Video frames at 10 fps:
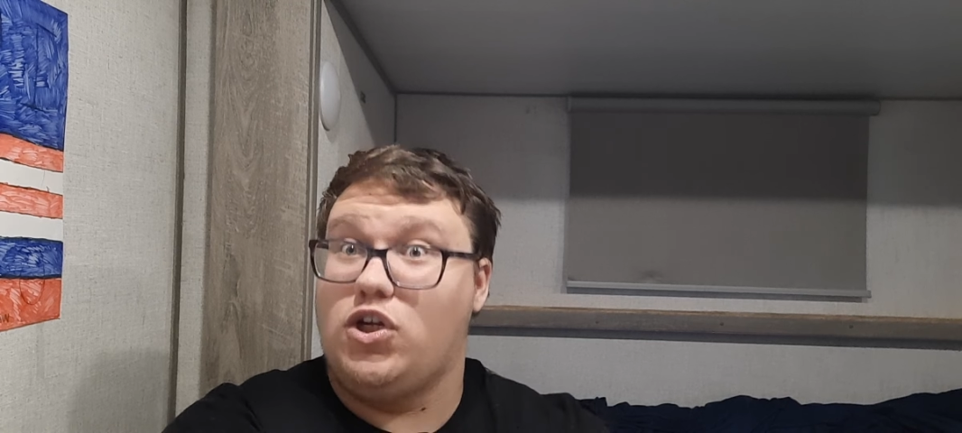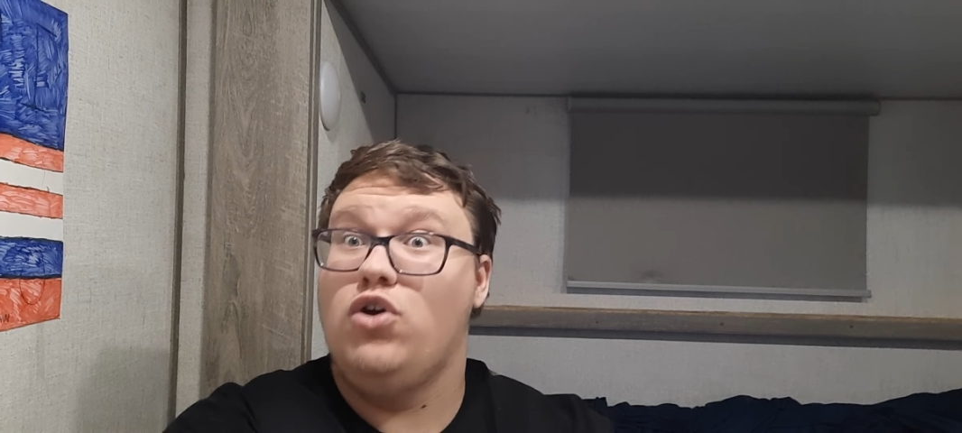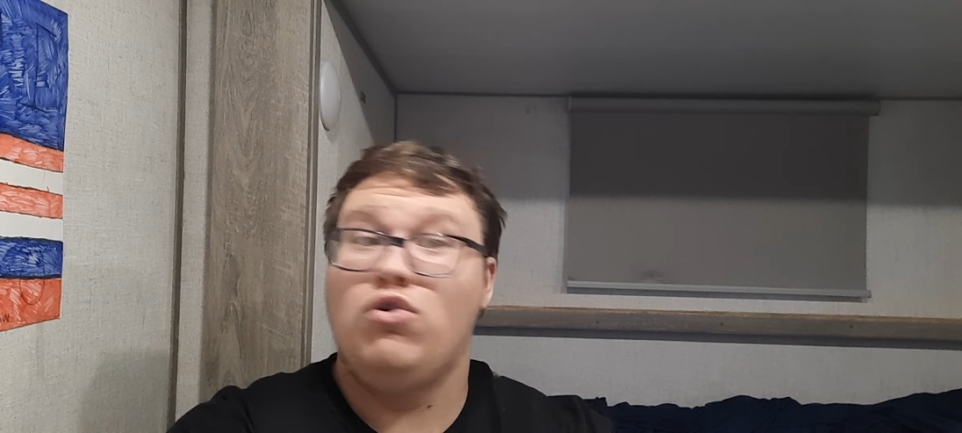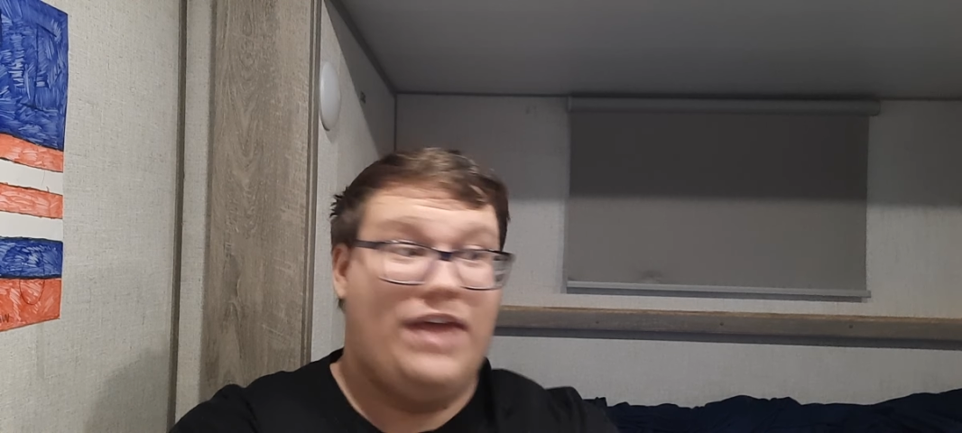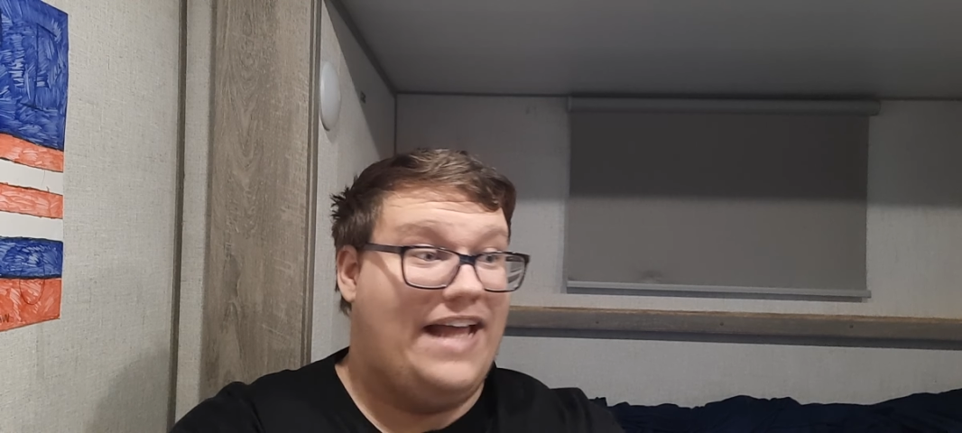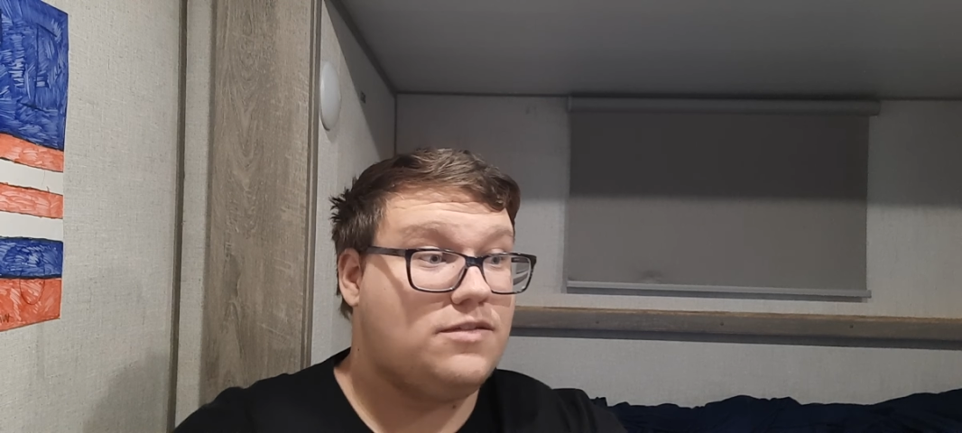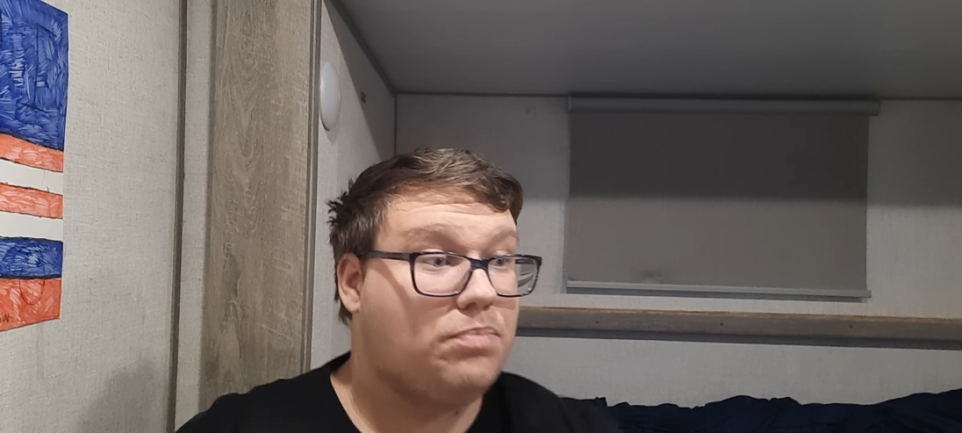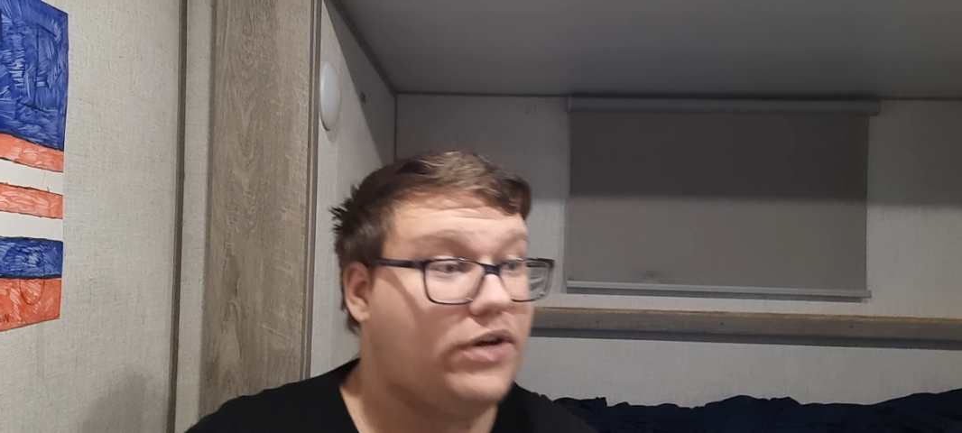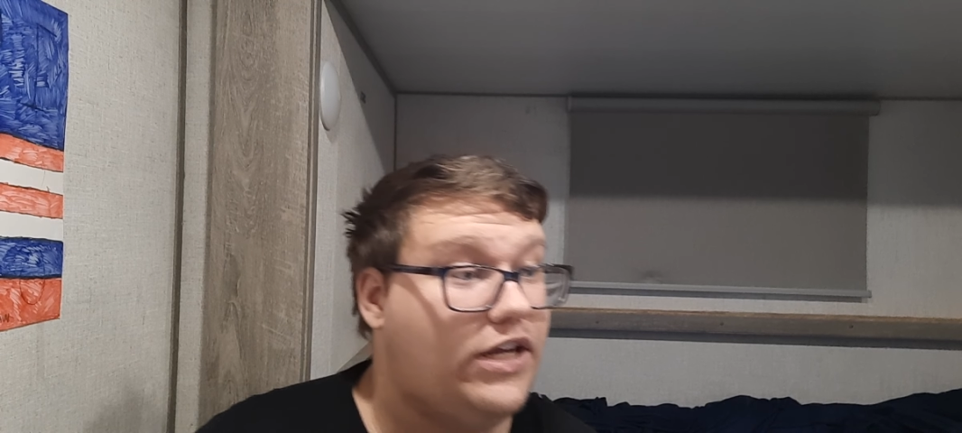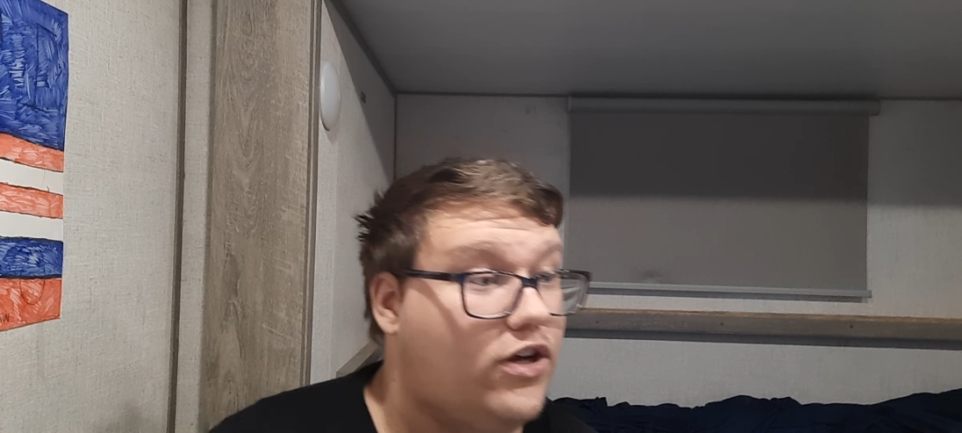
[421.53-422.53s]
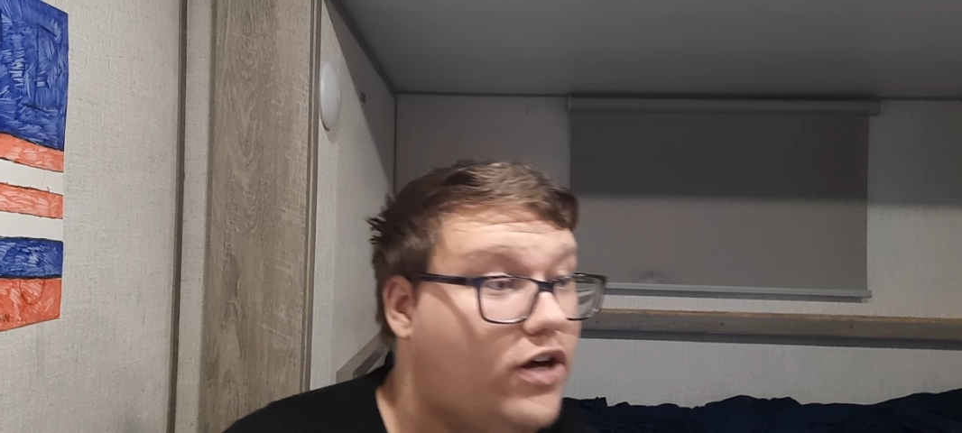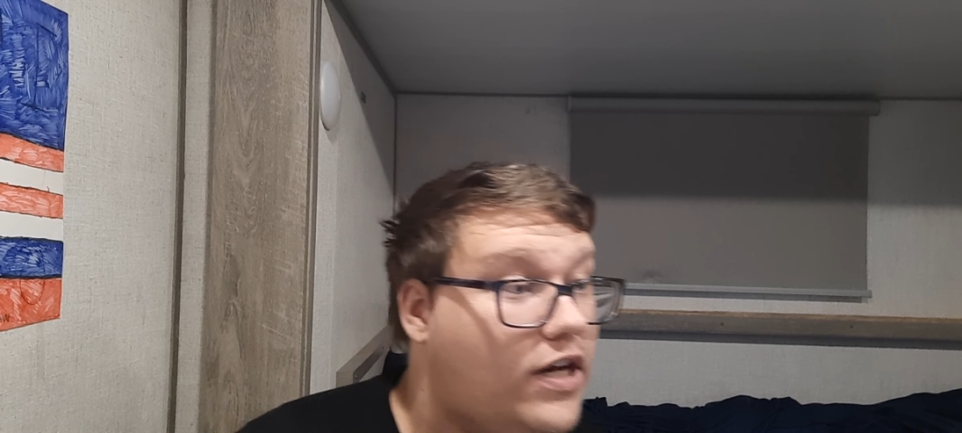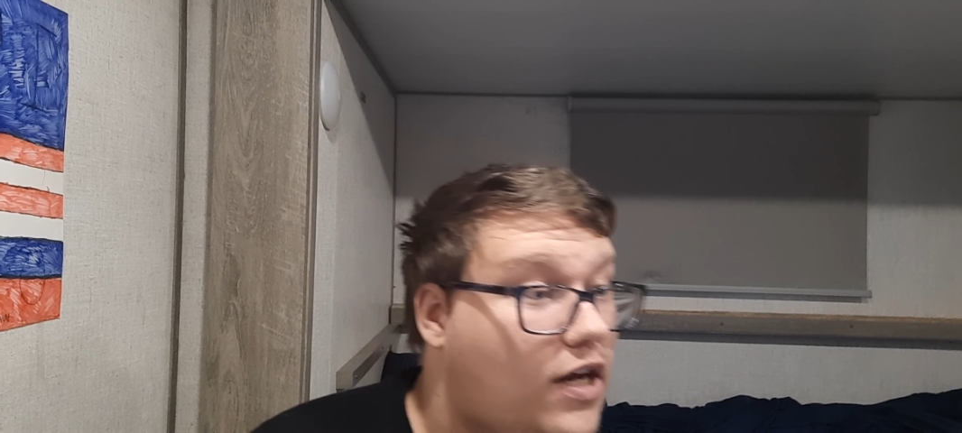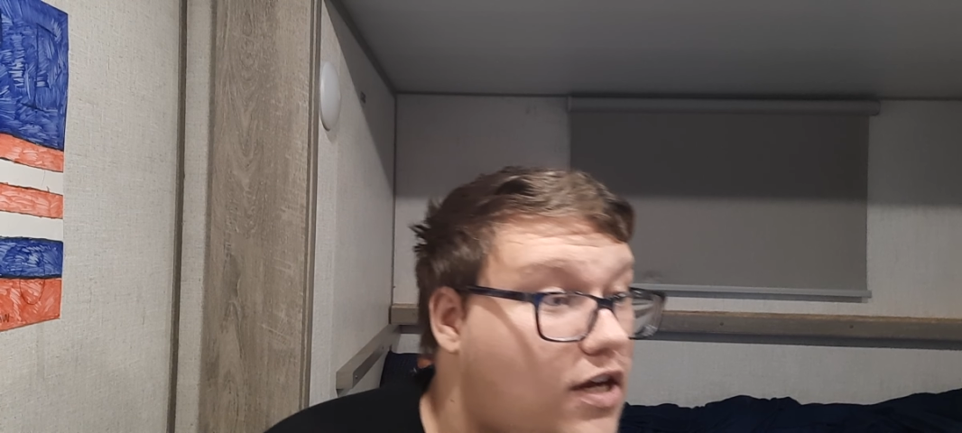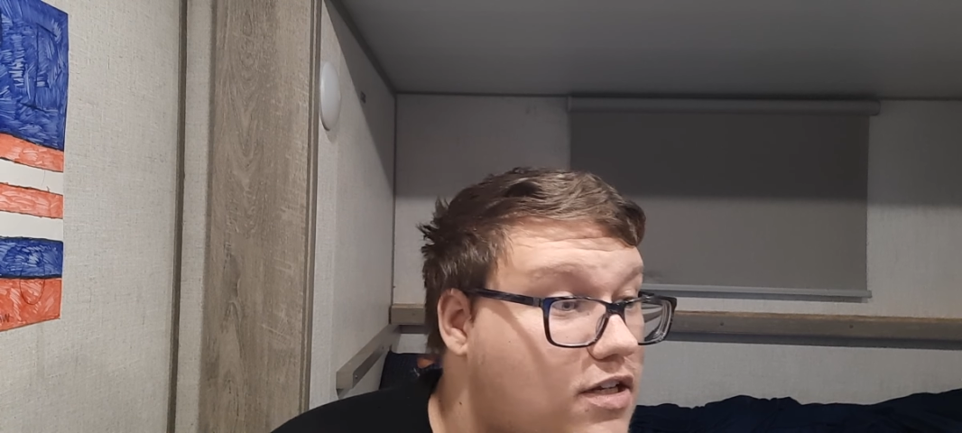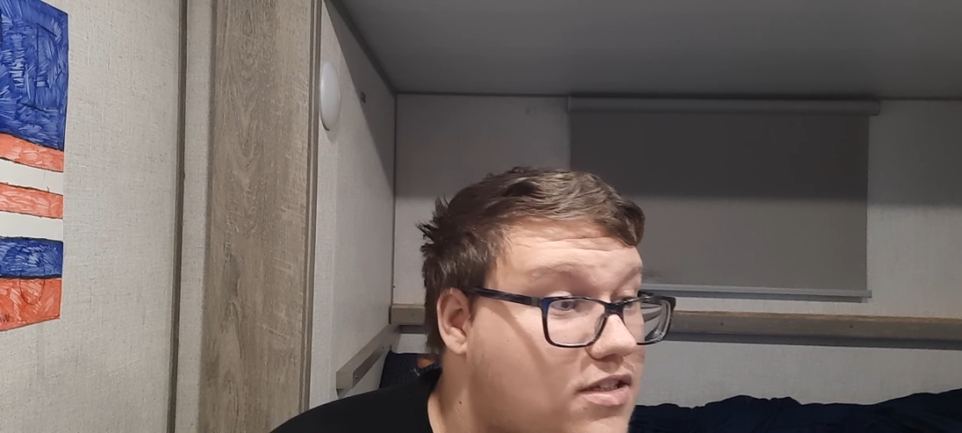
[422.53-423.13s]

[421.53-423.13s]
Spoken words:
2, that's pretty good.